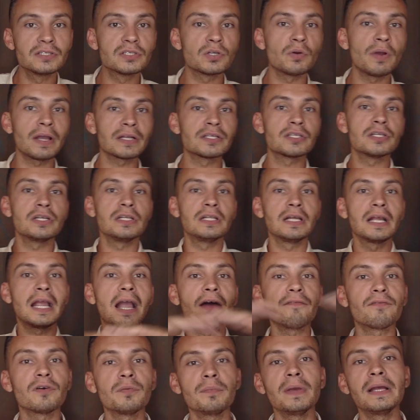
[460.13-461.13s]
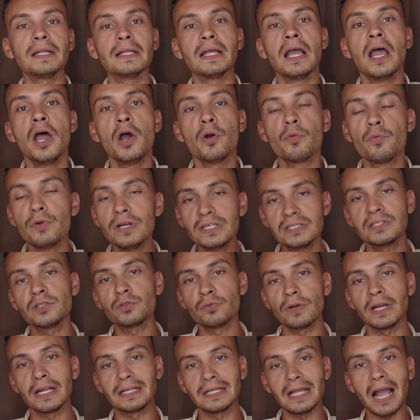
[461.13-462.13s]
So actually the government
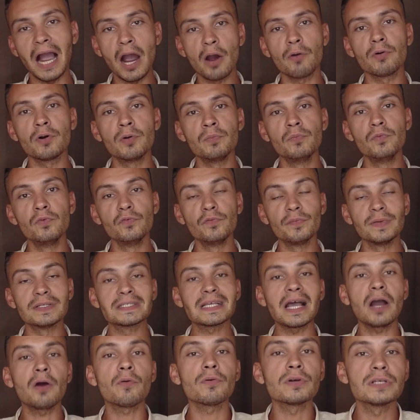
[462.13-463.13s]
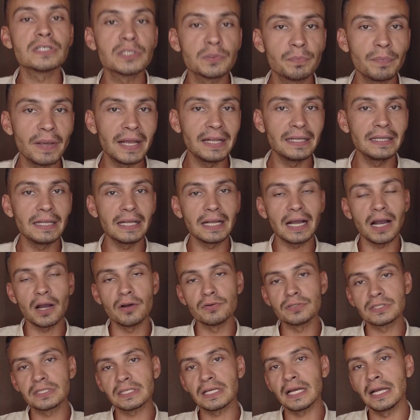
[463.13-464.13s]
restrict our movements, our spending
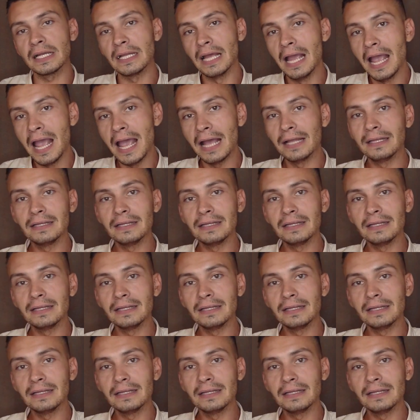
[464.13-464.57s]
outside,